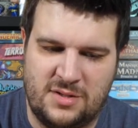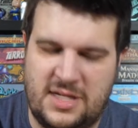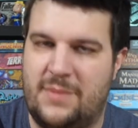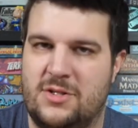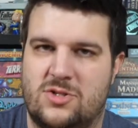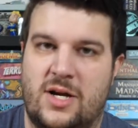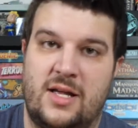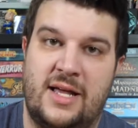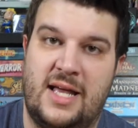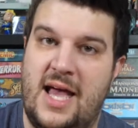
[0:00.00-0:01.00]

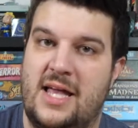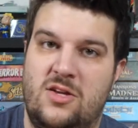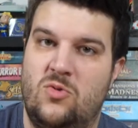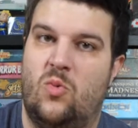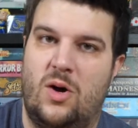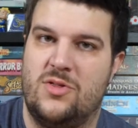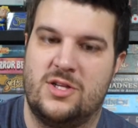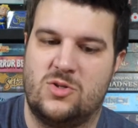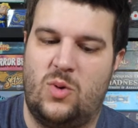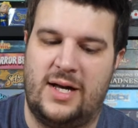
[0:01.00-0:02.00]
demonstrate like, hey, you won
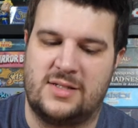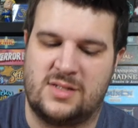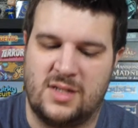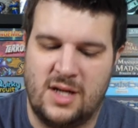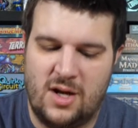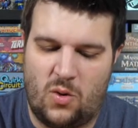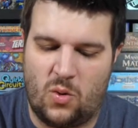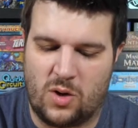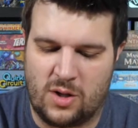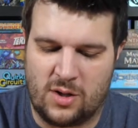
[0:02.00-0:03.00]
this quest,
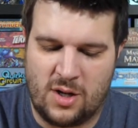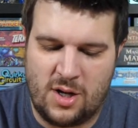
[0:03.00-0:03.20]
or